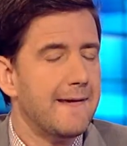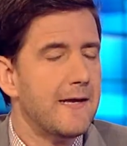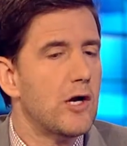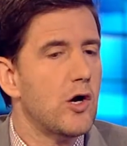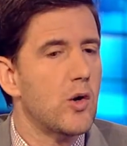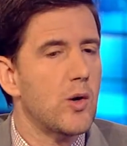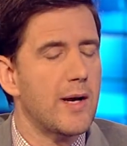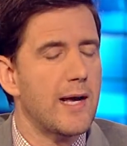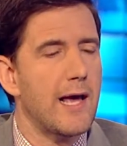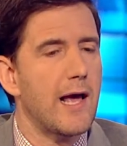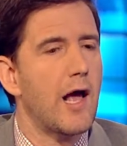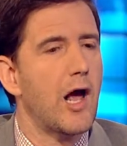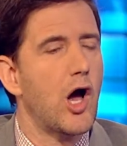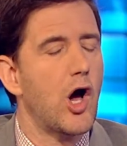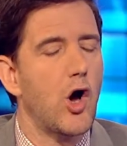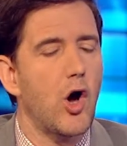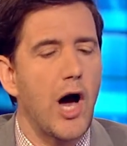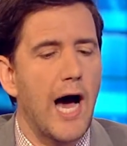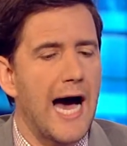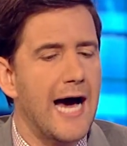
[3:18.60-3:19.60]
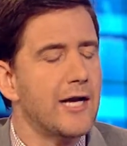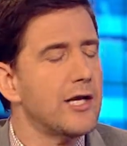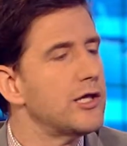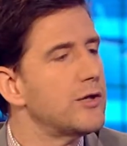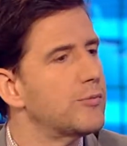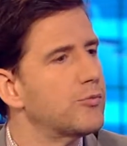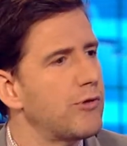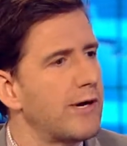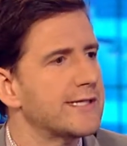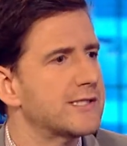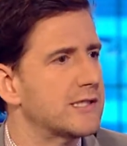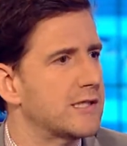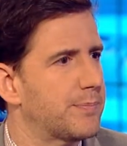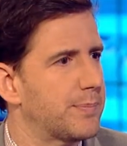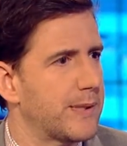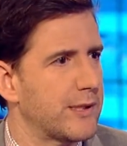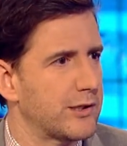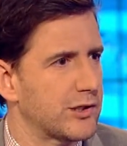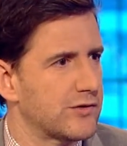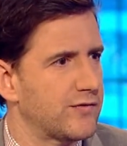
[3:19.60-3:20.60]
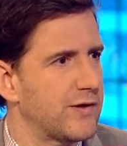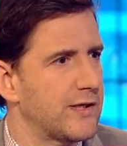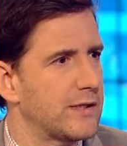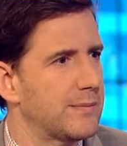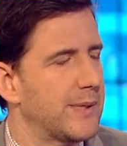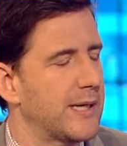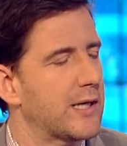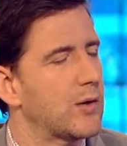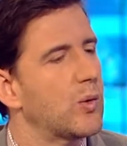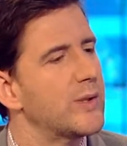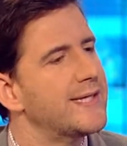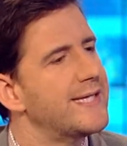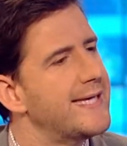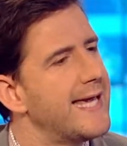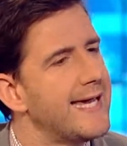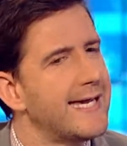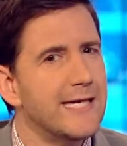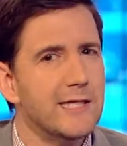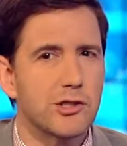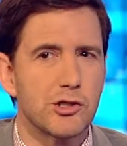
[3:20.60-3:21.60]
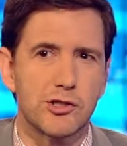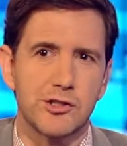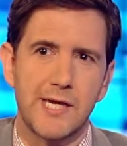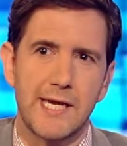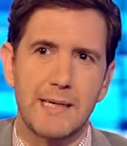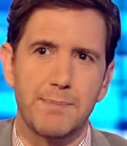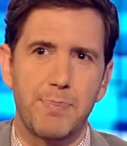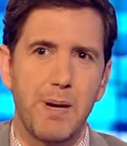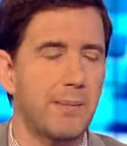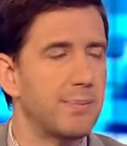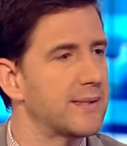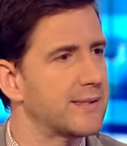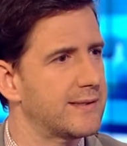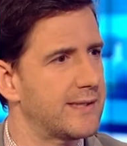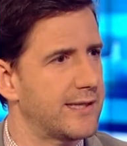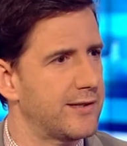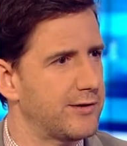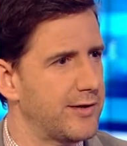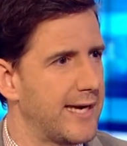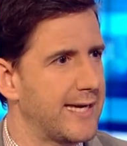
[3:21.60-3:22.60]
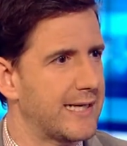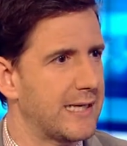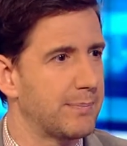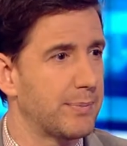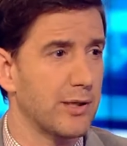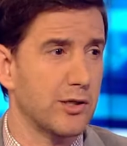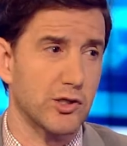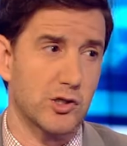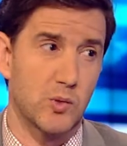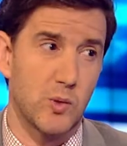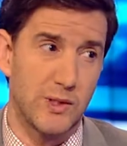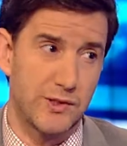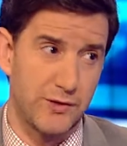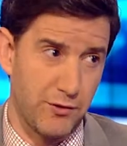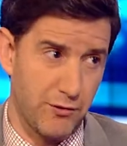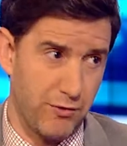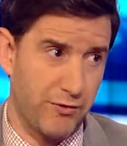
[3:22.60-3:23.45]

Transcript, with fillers: you know, how do the rest of the players feel about it? What the Yankees are saying publicly, the Yankee players, and what